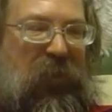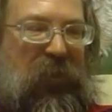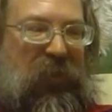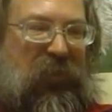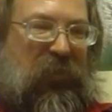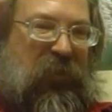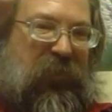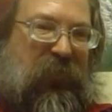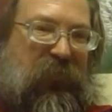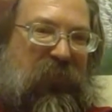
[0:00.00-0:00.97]
in
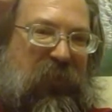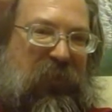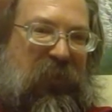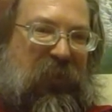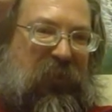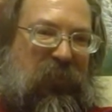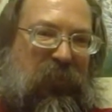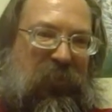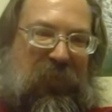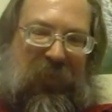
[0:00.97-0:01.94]
another video.
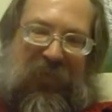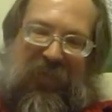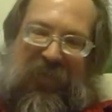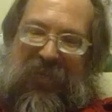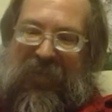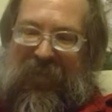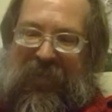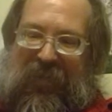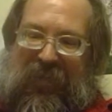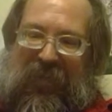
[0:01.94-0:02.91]

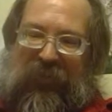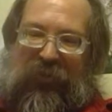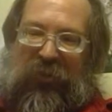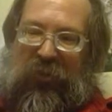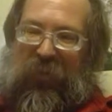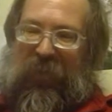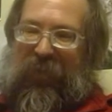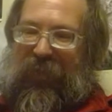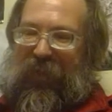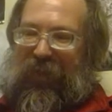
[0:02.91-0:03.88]
So
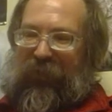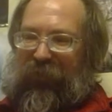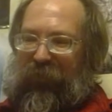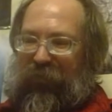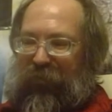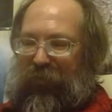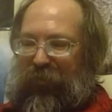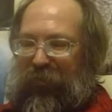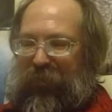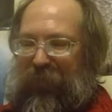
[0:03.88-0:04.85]
that's
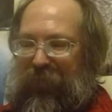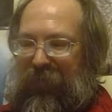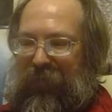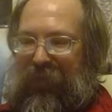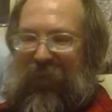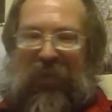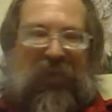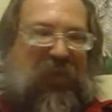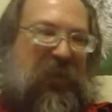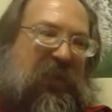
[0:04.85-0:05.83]
4.
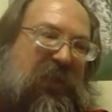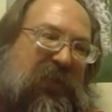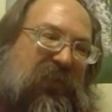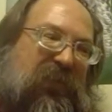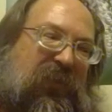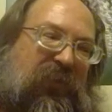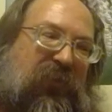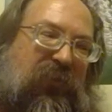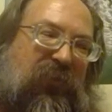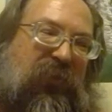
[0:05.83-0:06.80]
And this
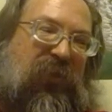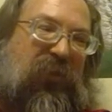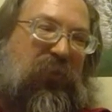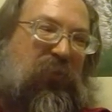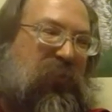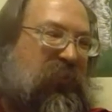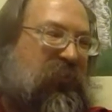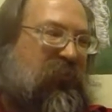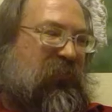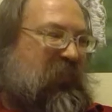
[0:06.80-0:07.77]
is another one
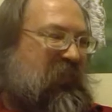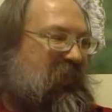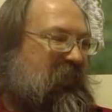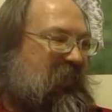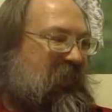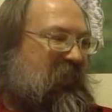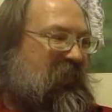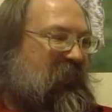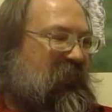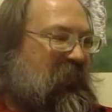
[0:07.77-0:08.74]
that's not a
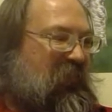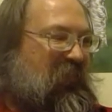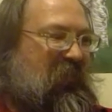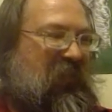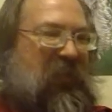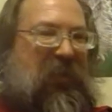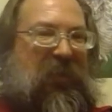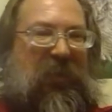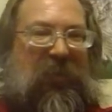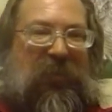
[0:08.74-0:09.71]
dinosaur.
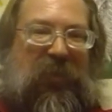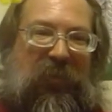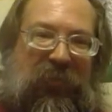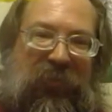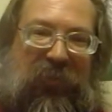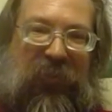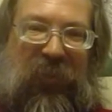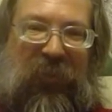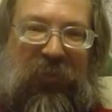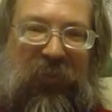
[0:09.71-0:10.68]
This
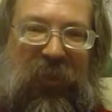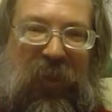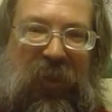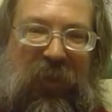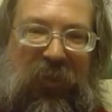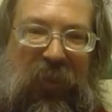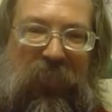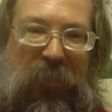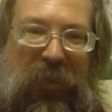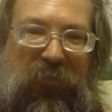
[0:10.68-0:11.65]
is a
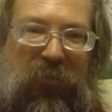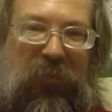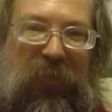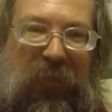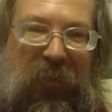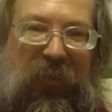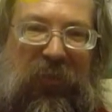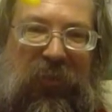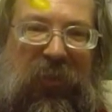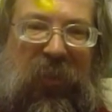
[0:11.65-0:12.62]

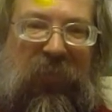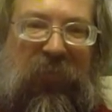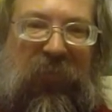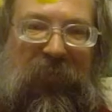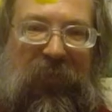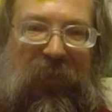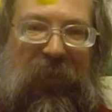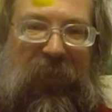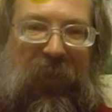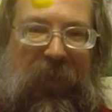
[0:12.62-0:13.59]
Dimetrodon, definitely
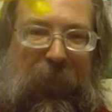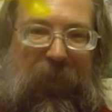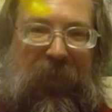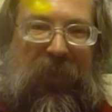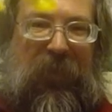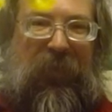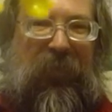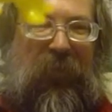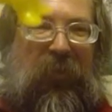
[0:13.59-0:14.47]
a copy